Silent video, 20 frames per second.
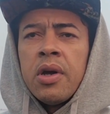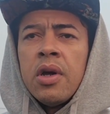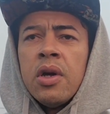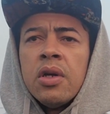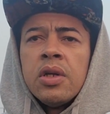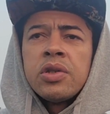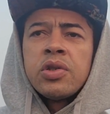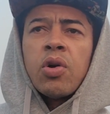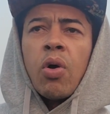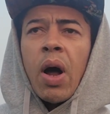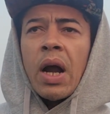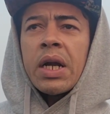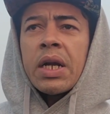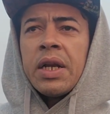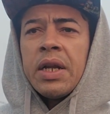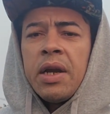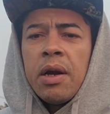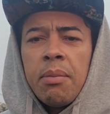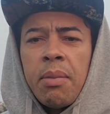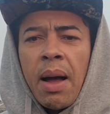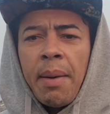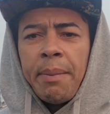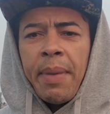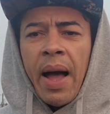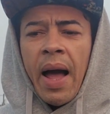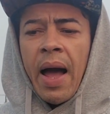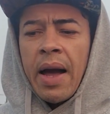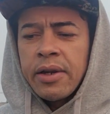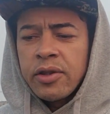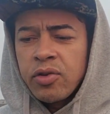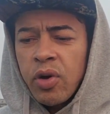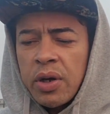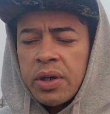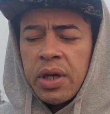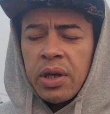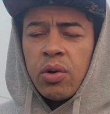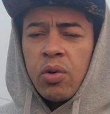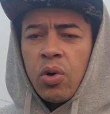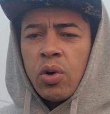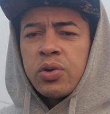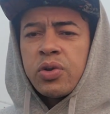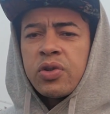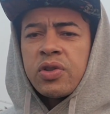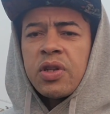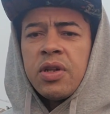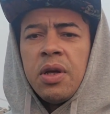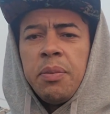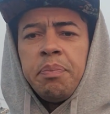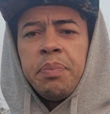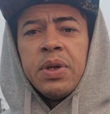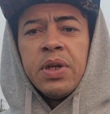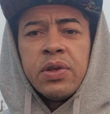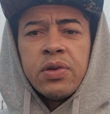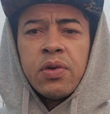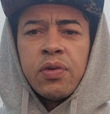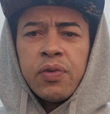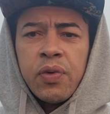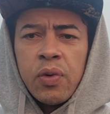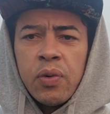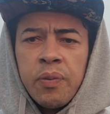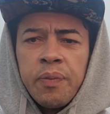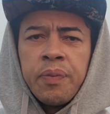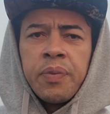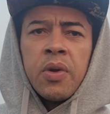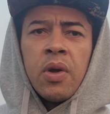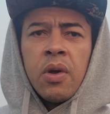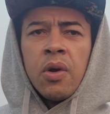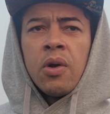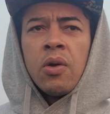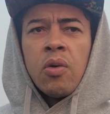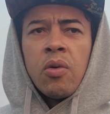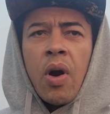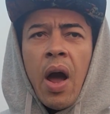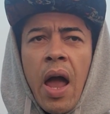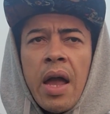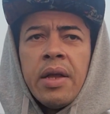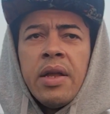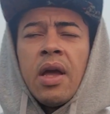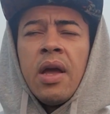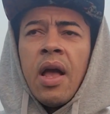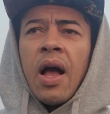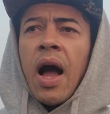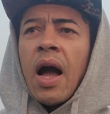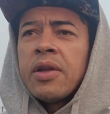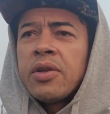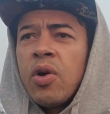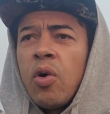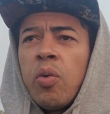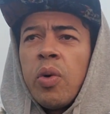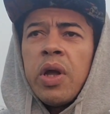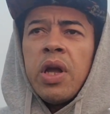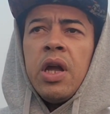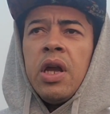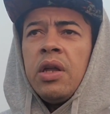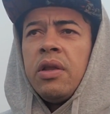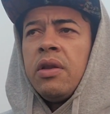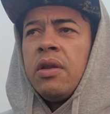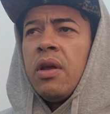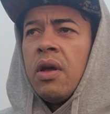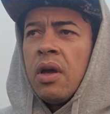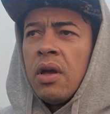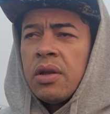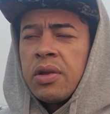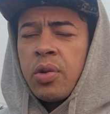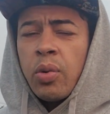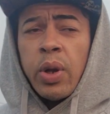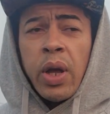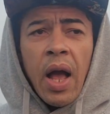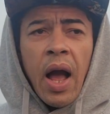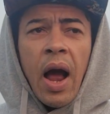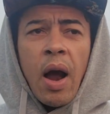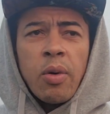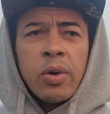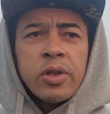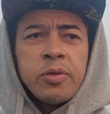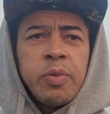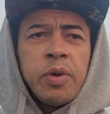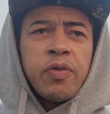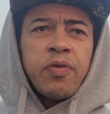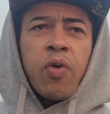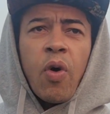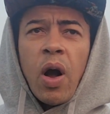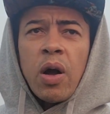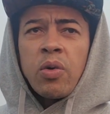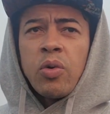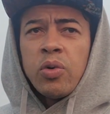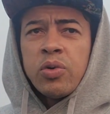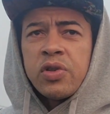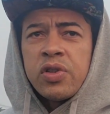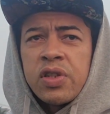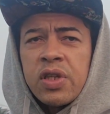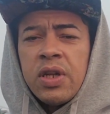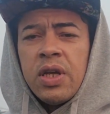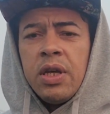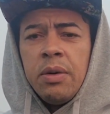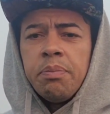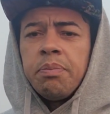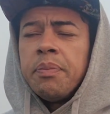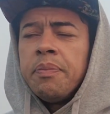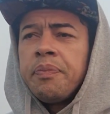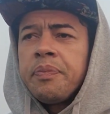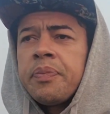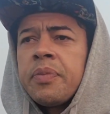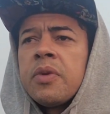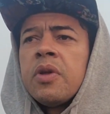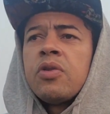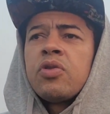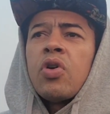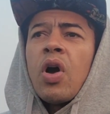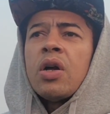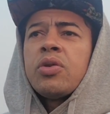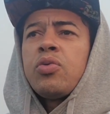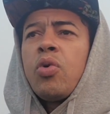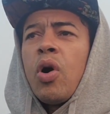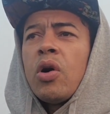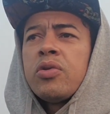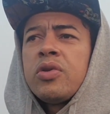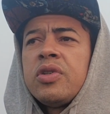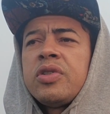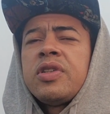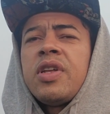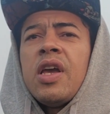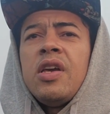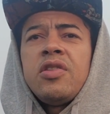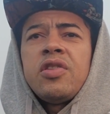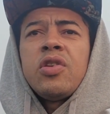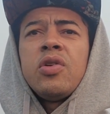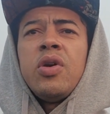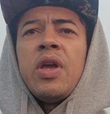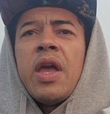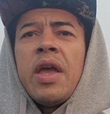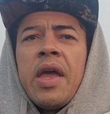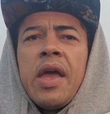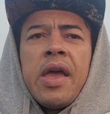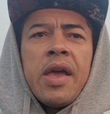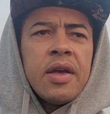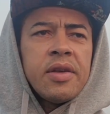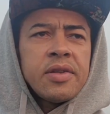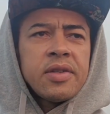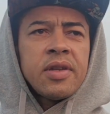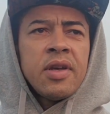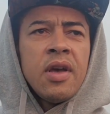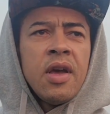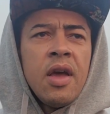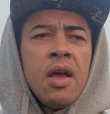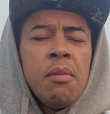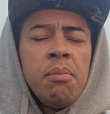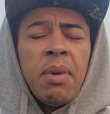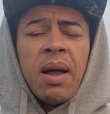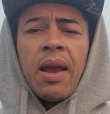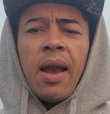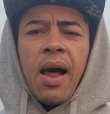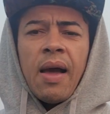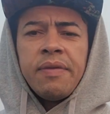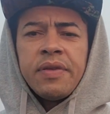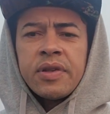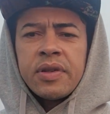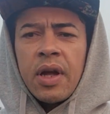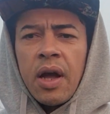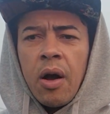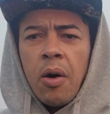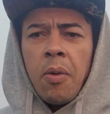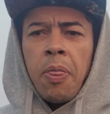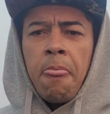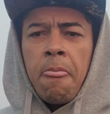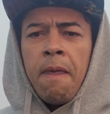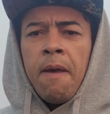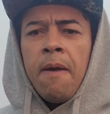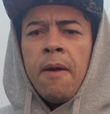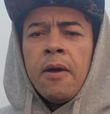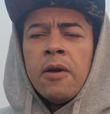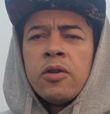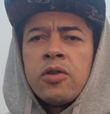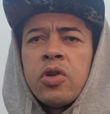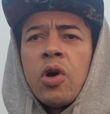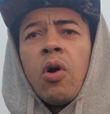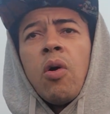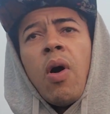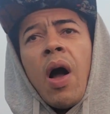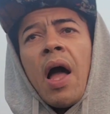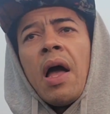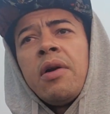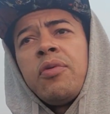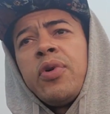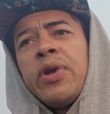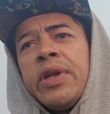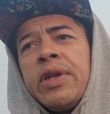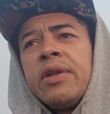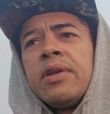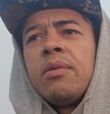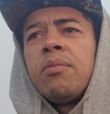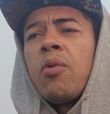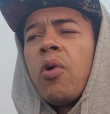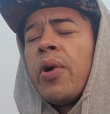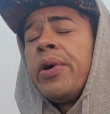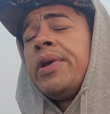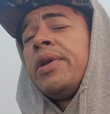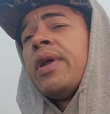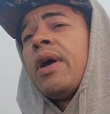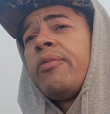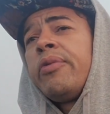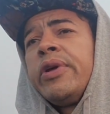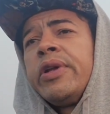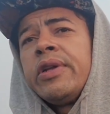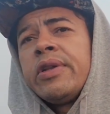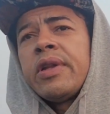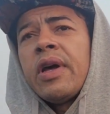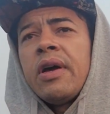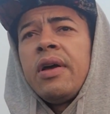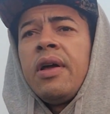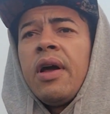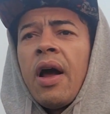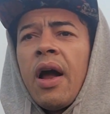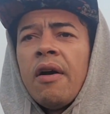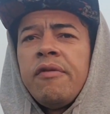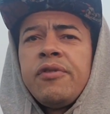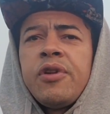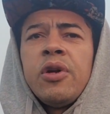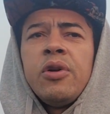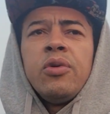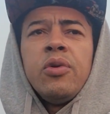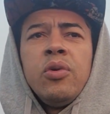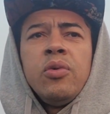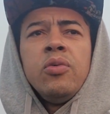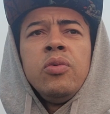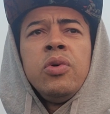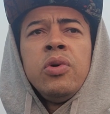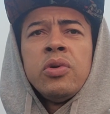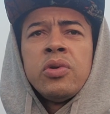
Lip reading: So I clear my mind so I can go to sleep peaceful, right? I don't eat 3 hours before I go to sleep. So I do all these things to enhance my lifestyle. So I read in the morning, I read in the afternoon.